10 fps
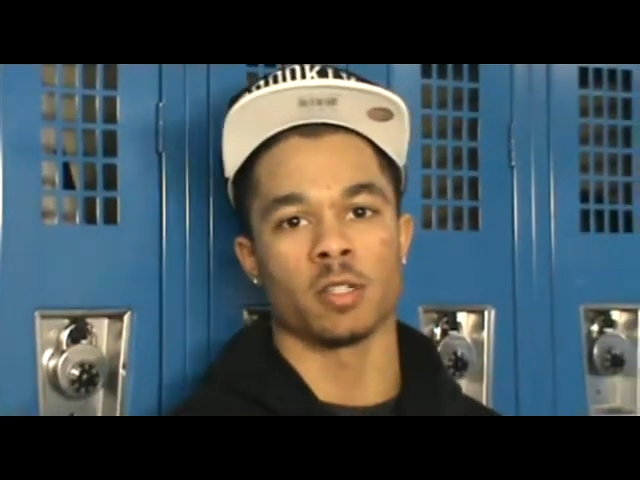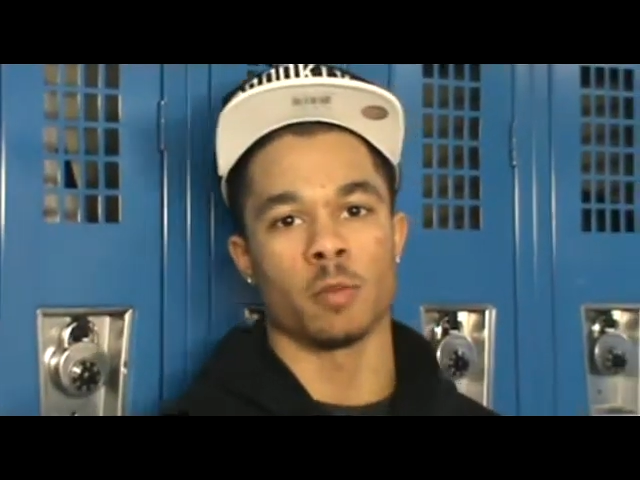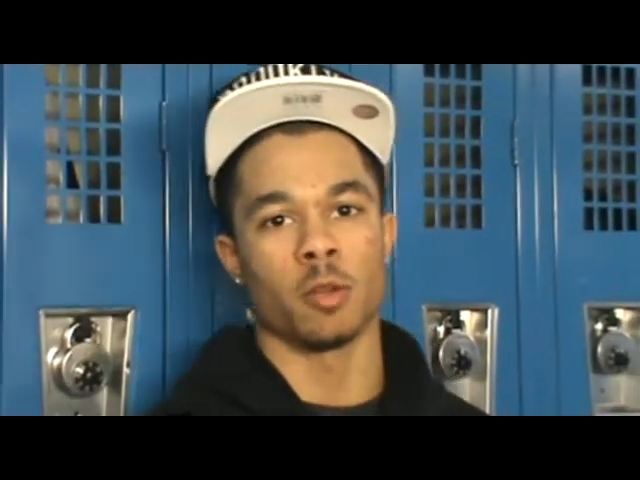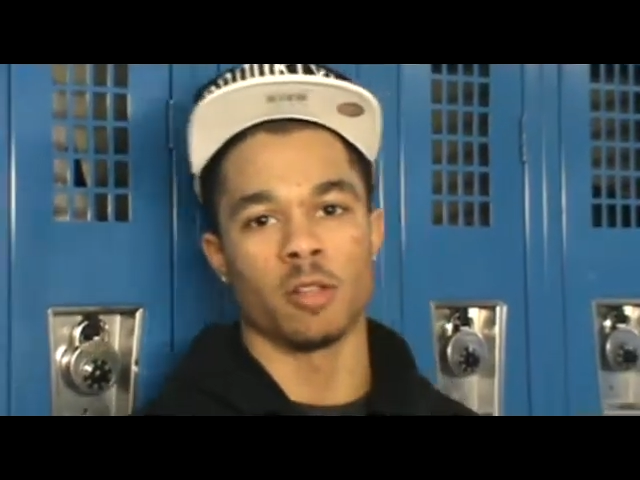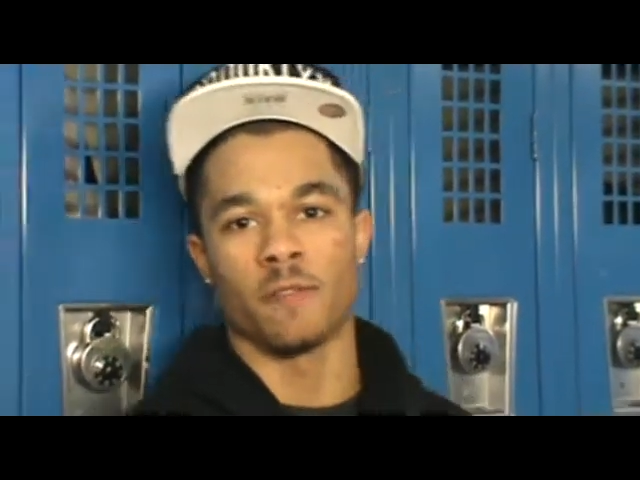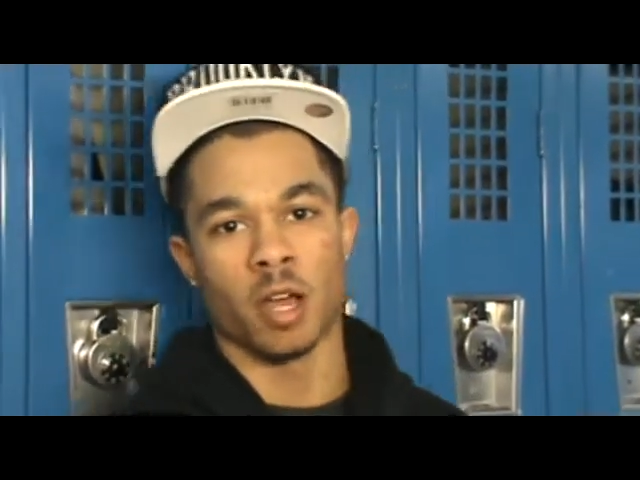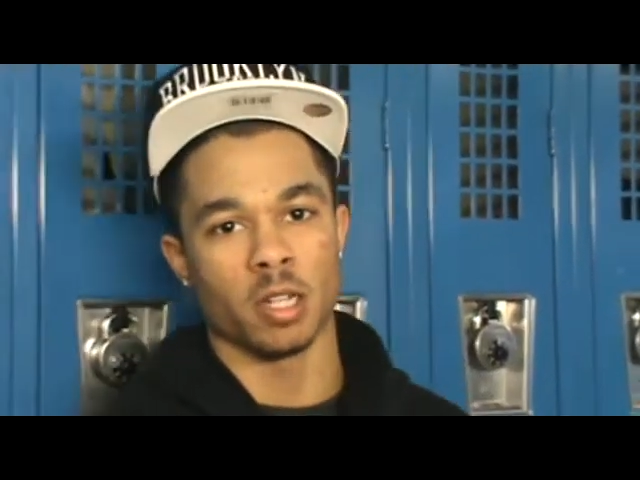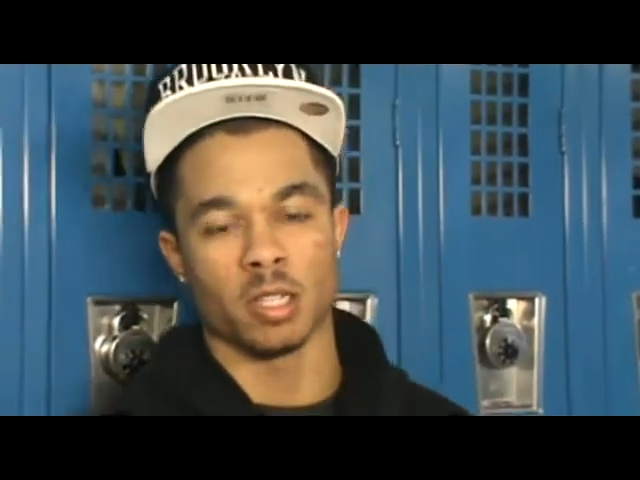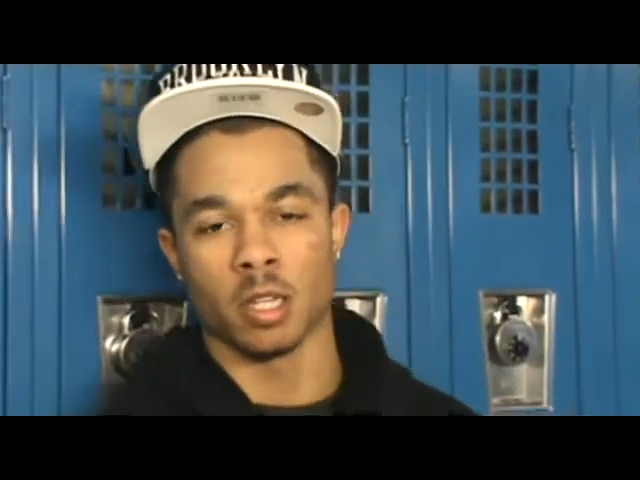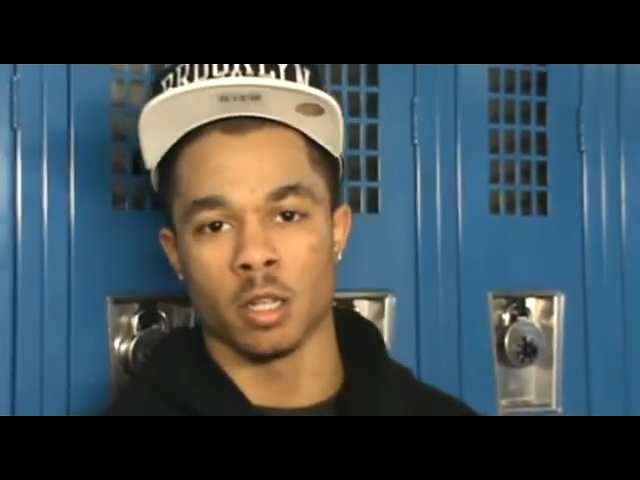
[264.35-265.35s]
because I'm only
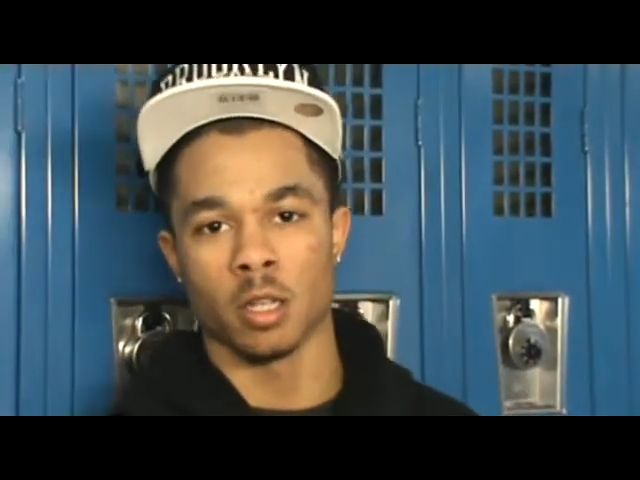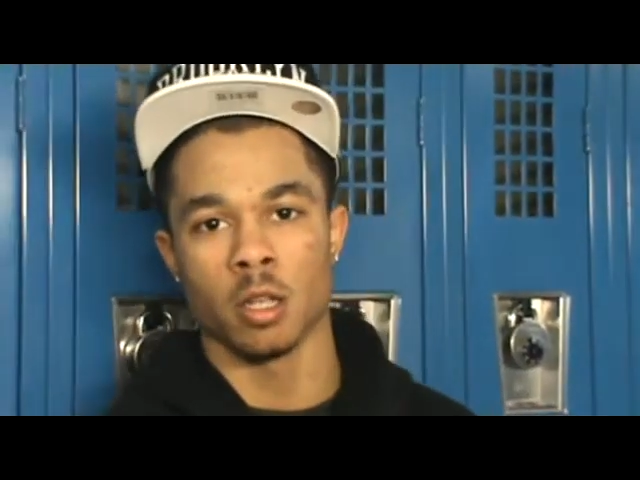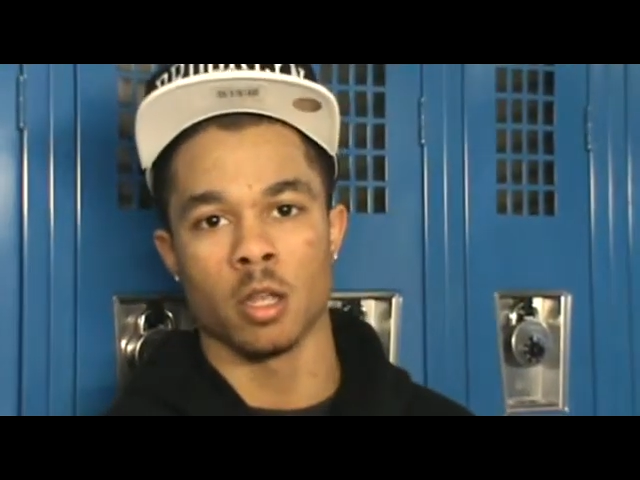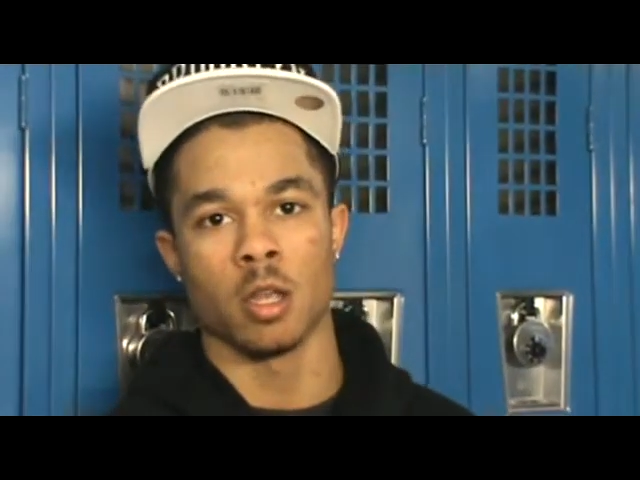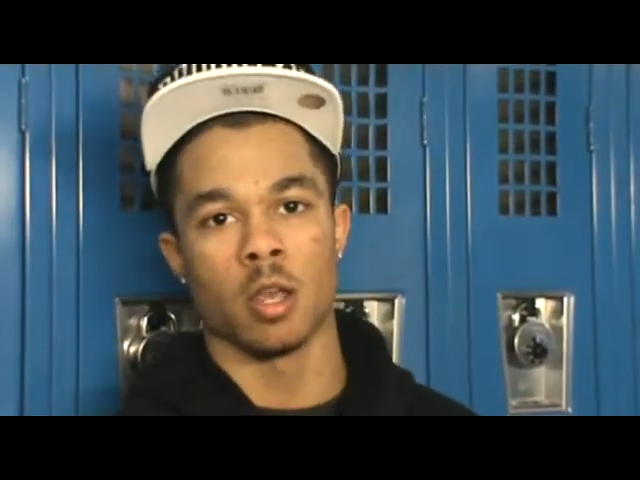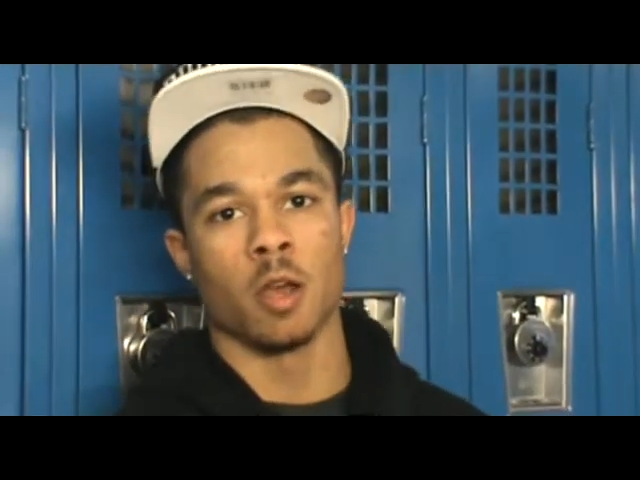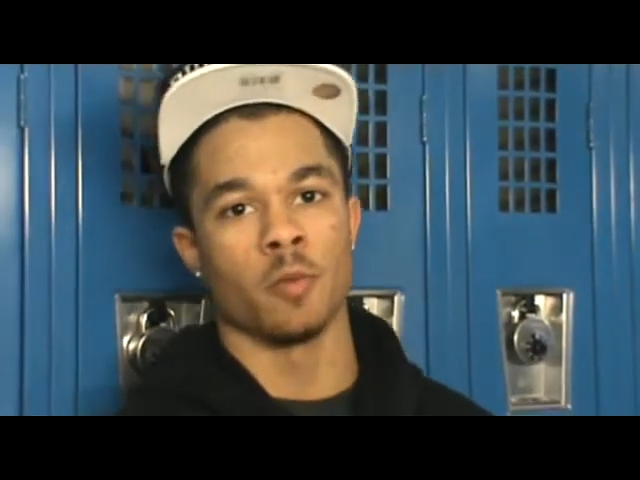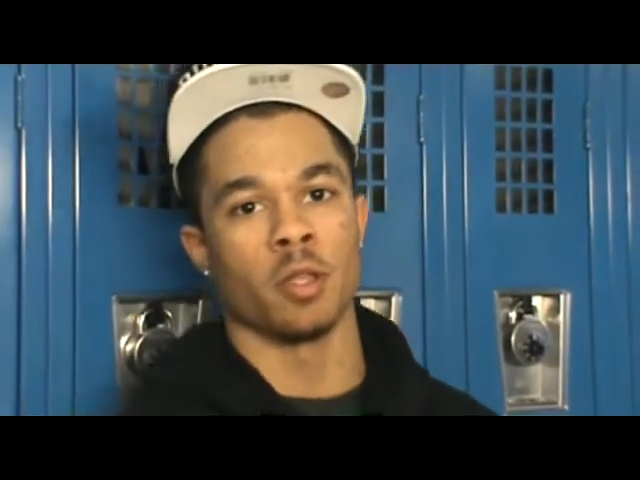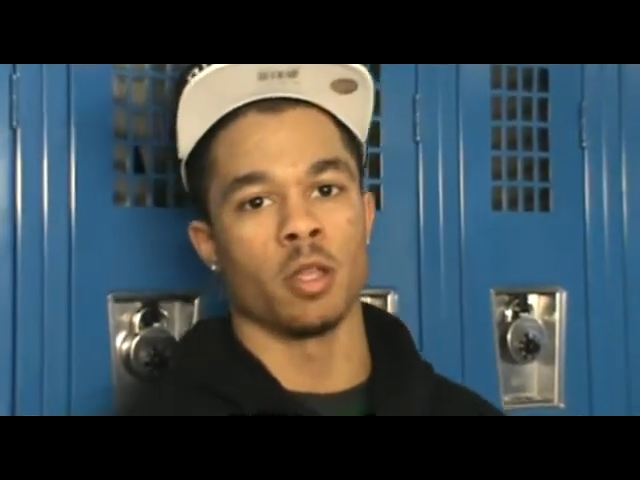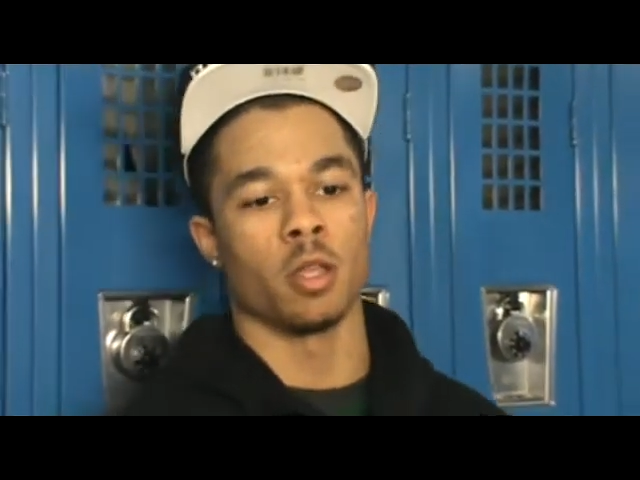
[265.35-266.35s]
five ten I
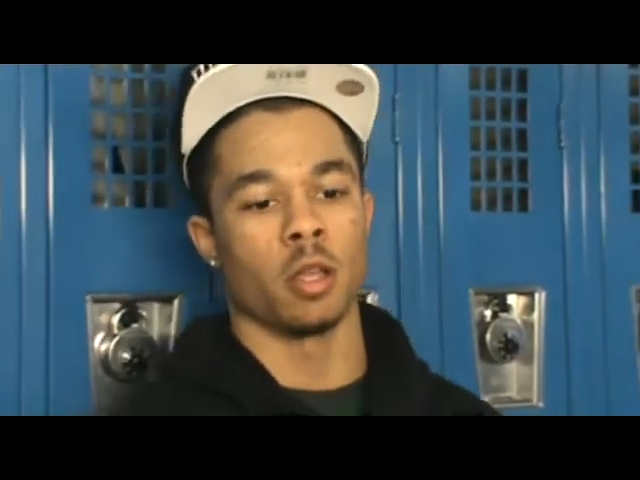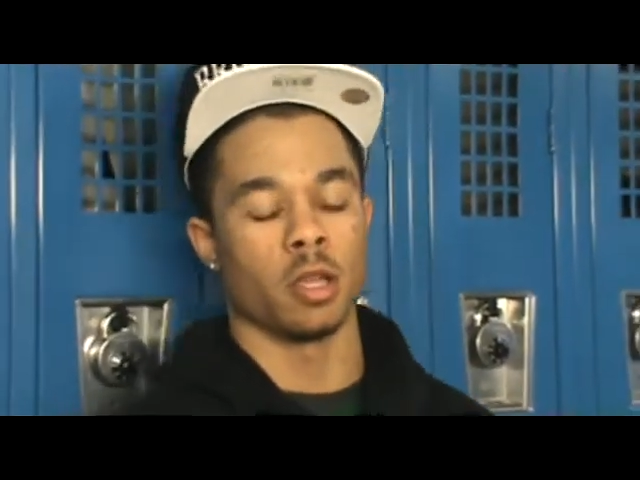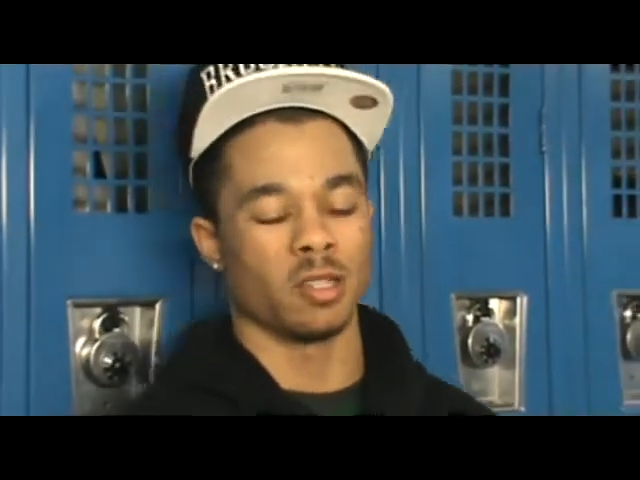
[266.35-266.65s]
mean,